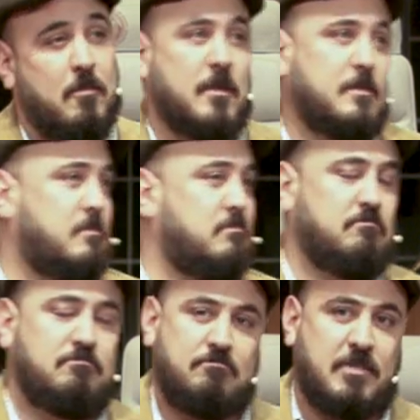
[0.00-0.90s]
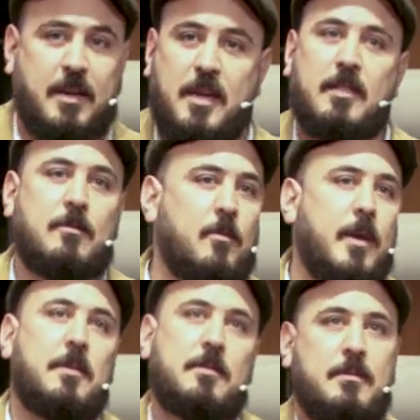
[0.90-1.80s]
was a kid,
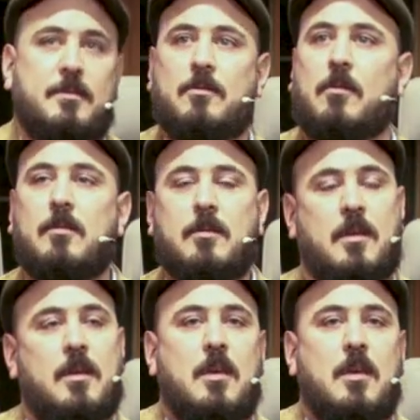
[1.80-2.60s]
20 years old.